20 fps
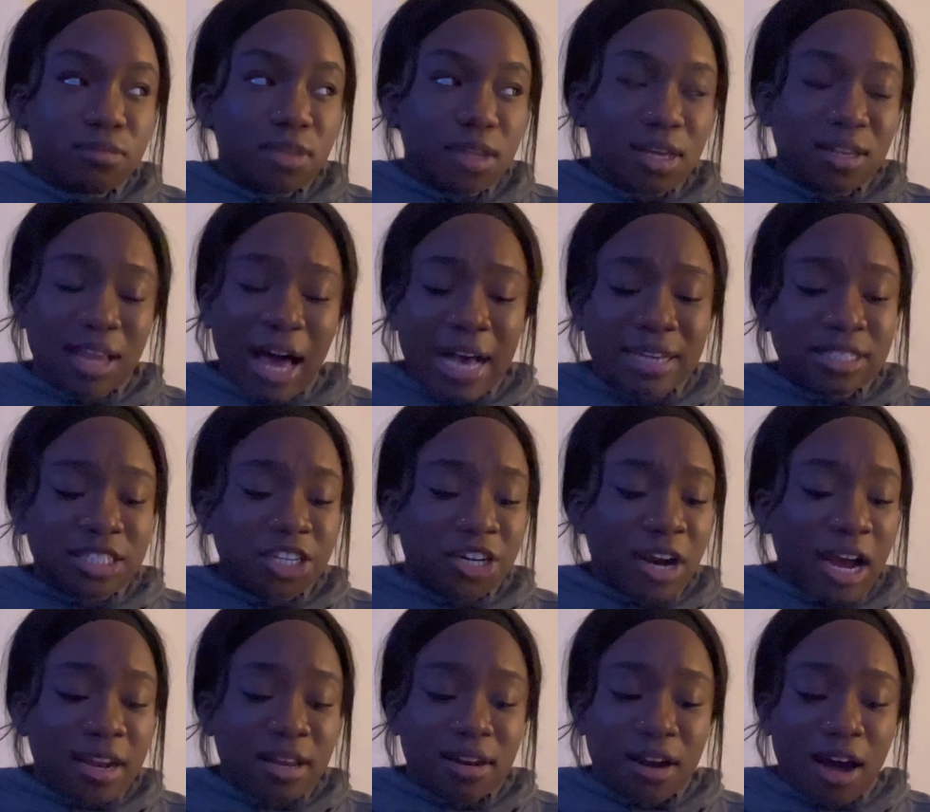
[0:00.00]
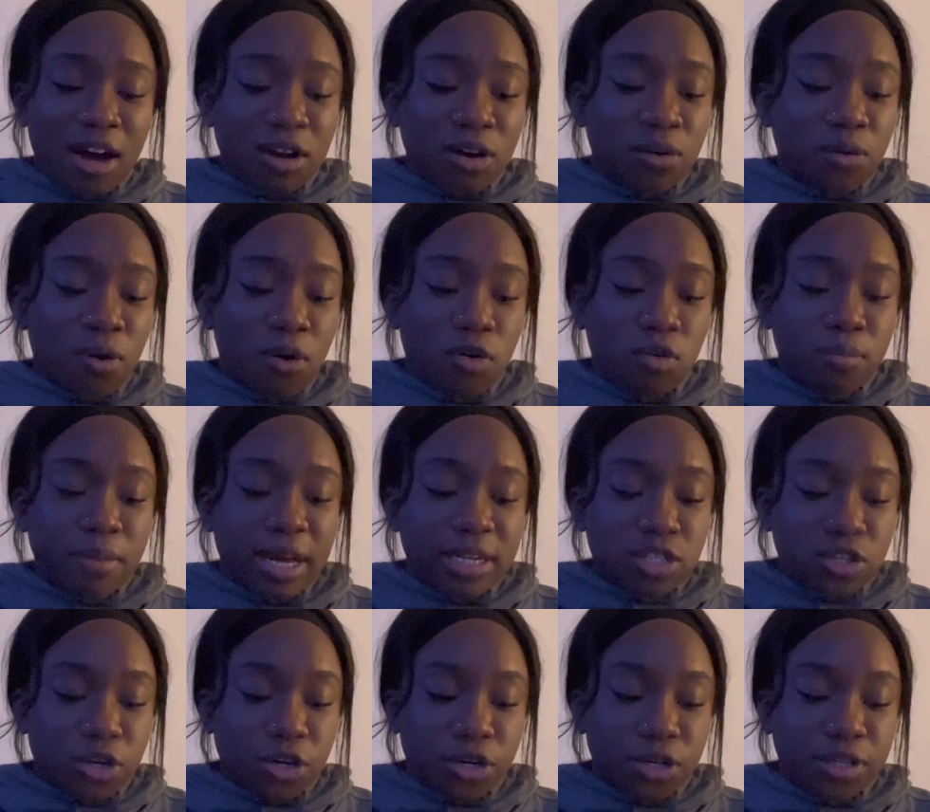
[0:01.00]
Last year, I did not go home
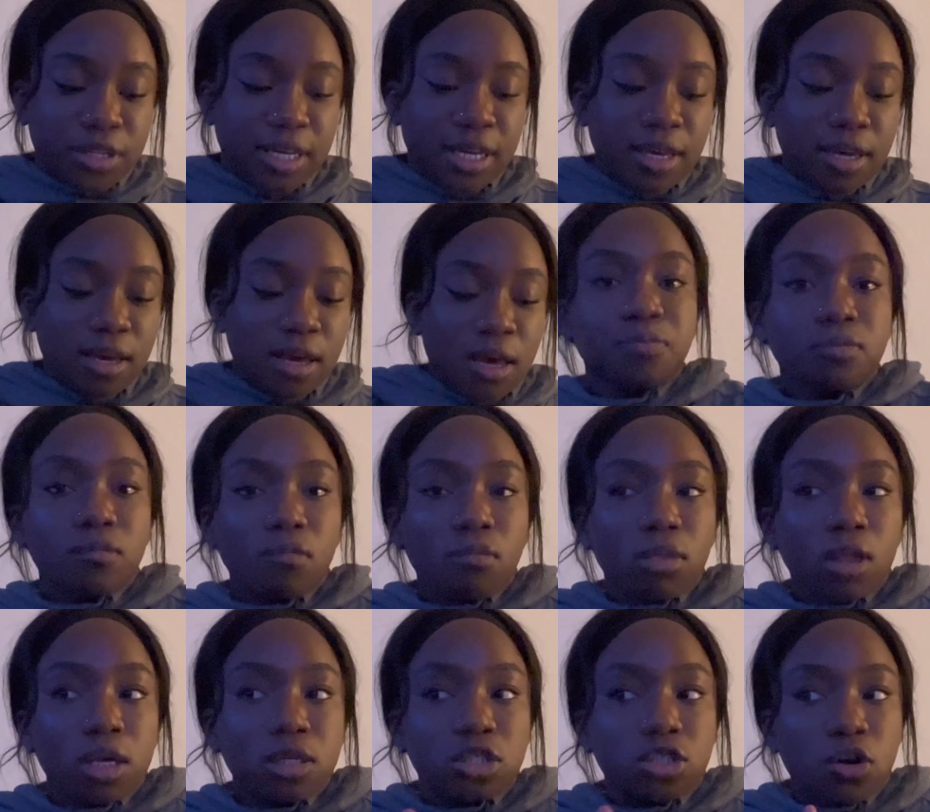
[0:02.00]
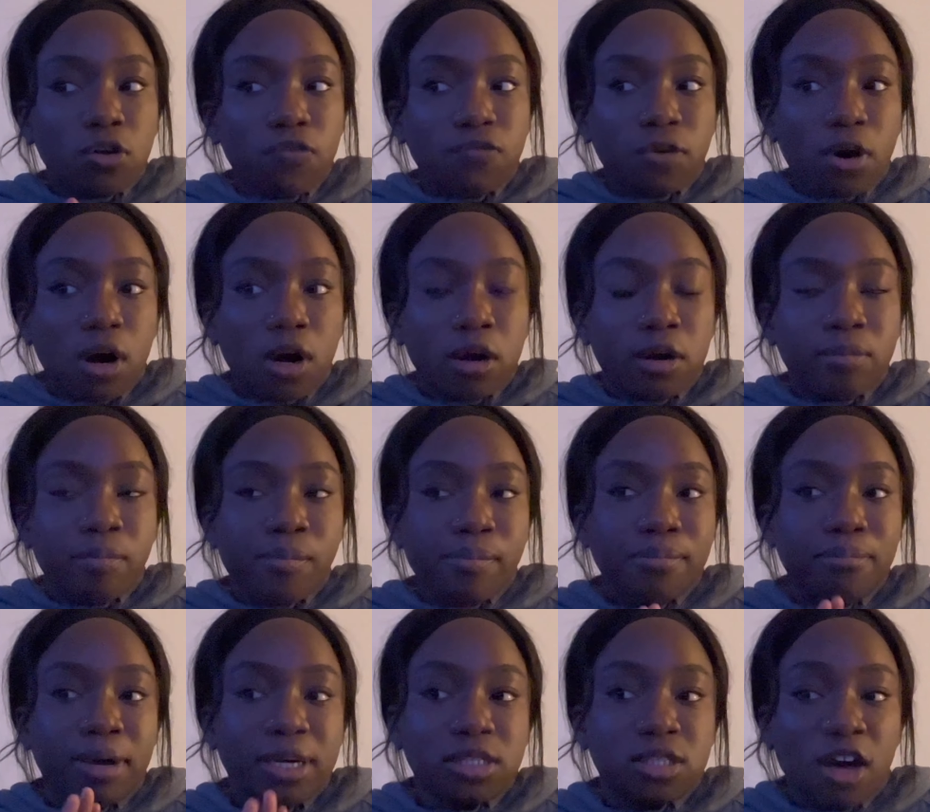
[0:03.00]
as early. So far,
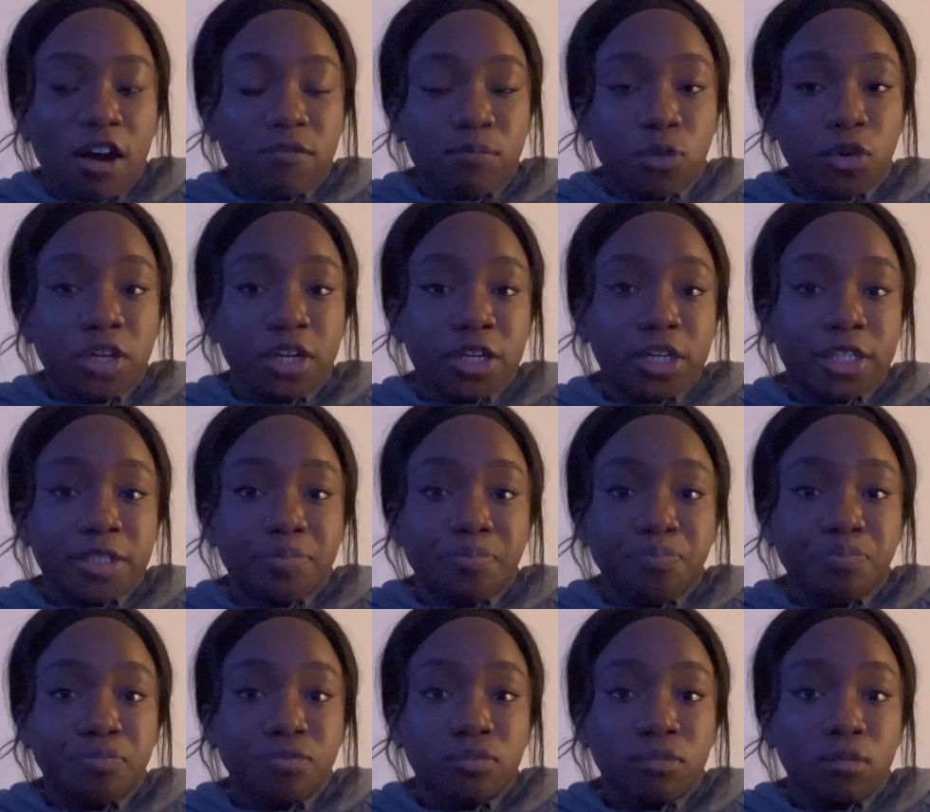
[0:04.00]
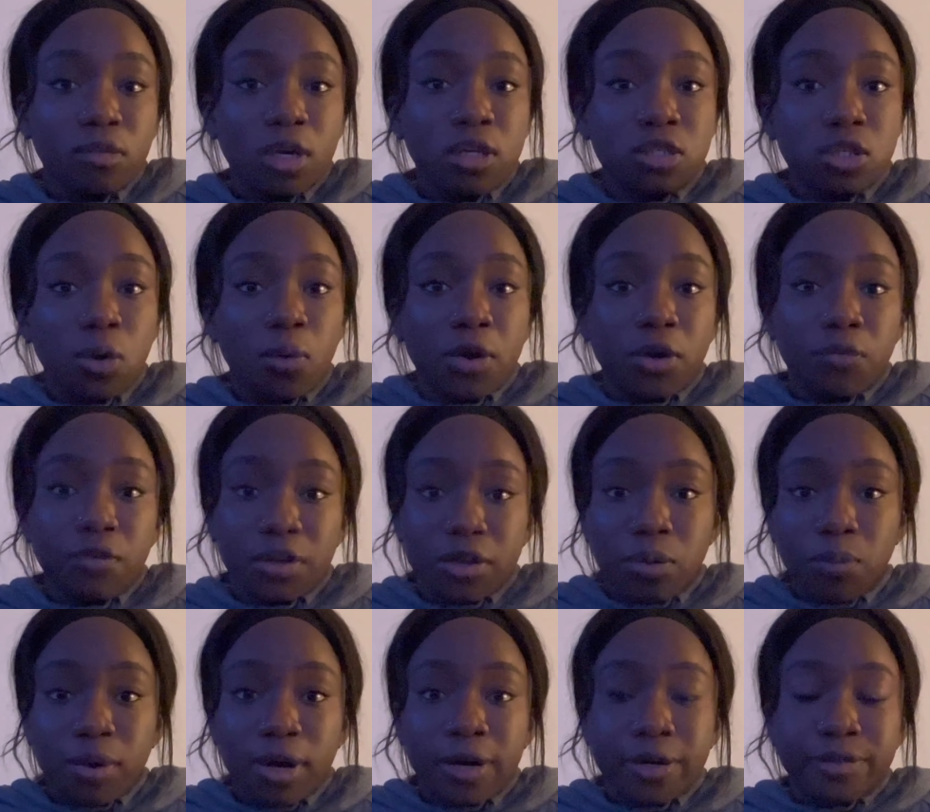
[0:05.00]
my sophomore year is going really
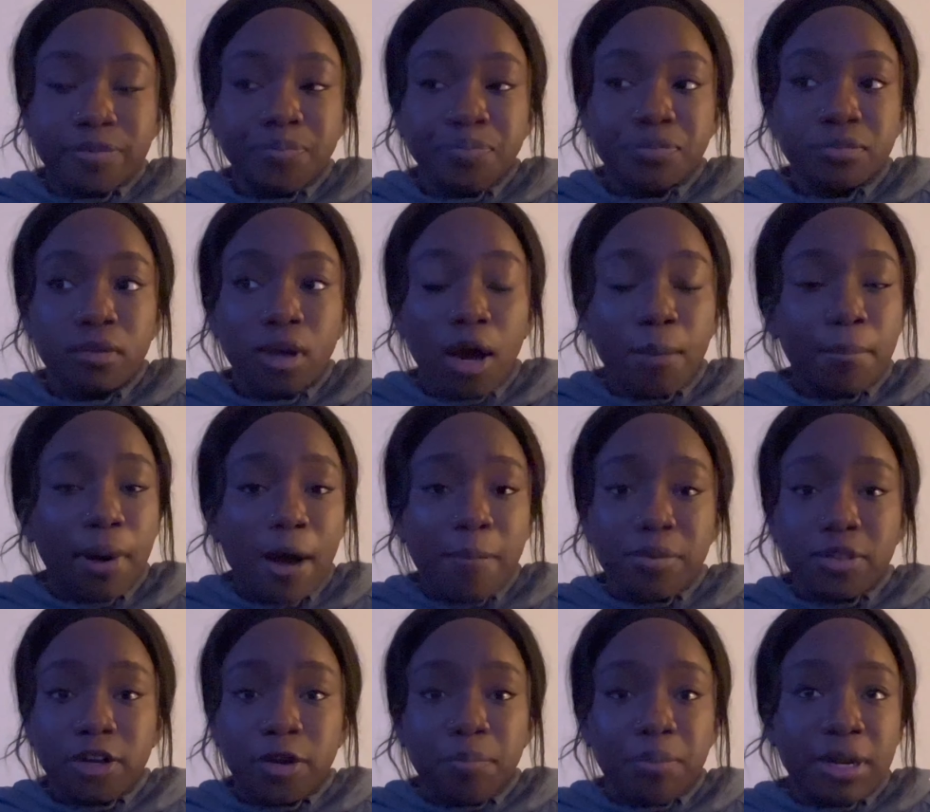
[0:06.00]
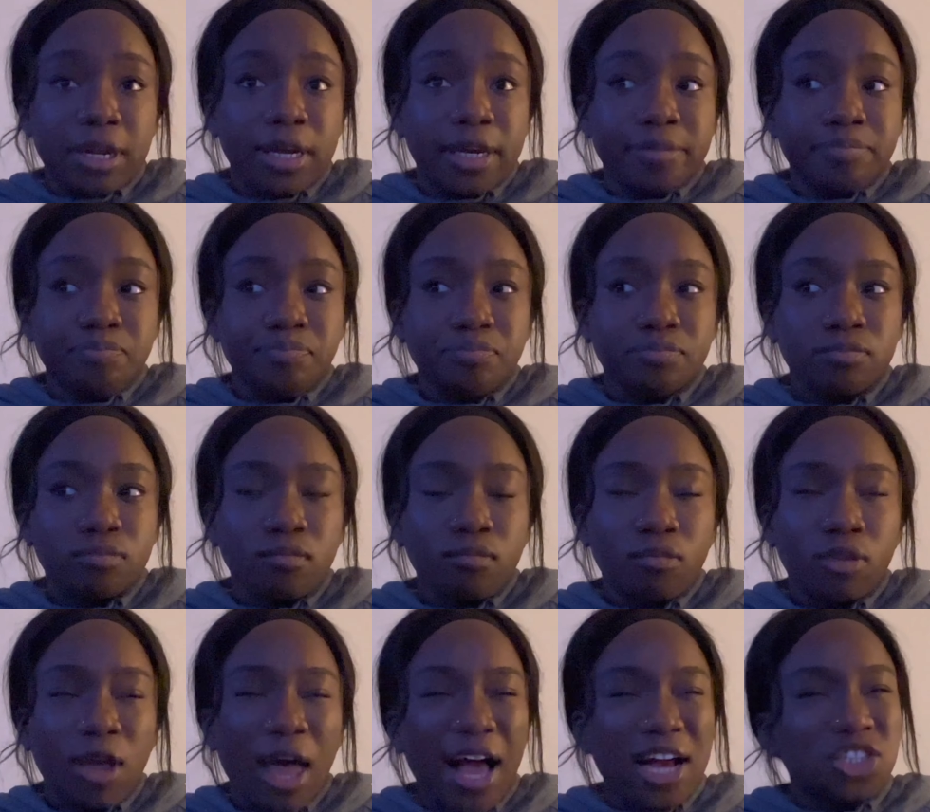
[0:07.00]
well. Unpopular opinion,
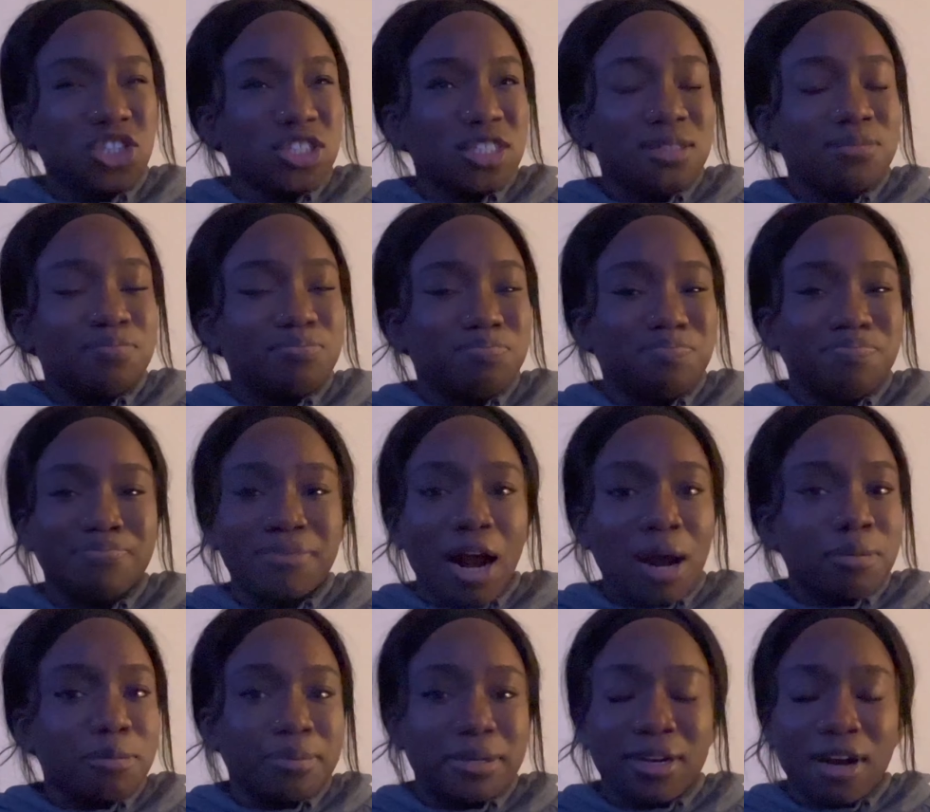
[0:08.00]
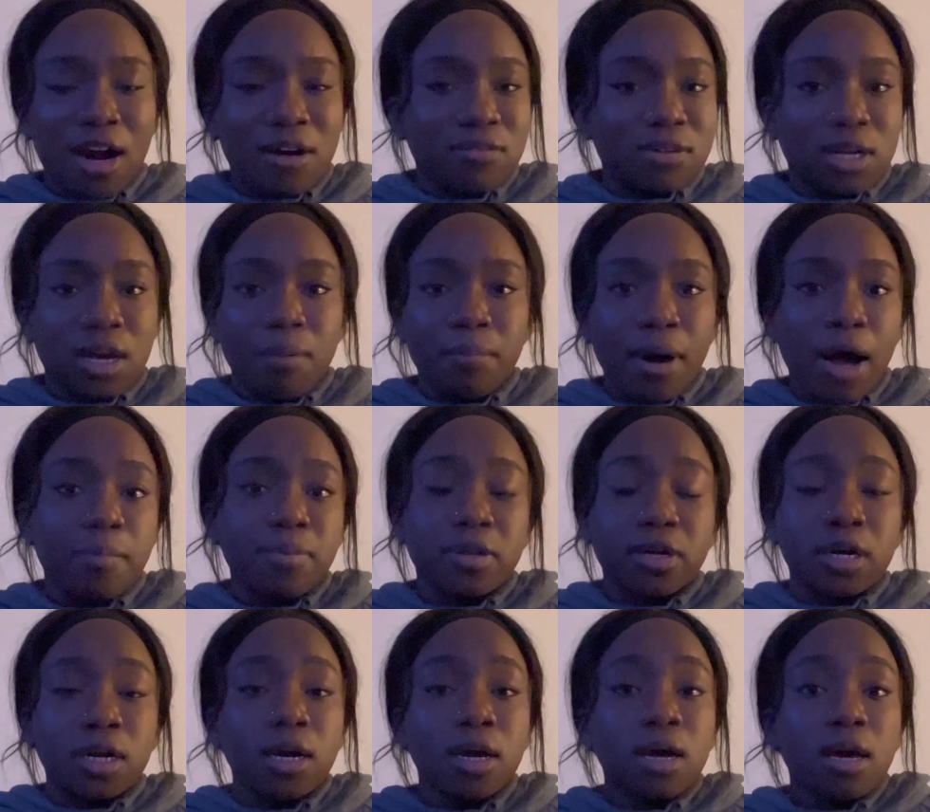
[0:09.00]
actually, probably not really unpopular.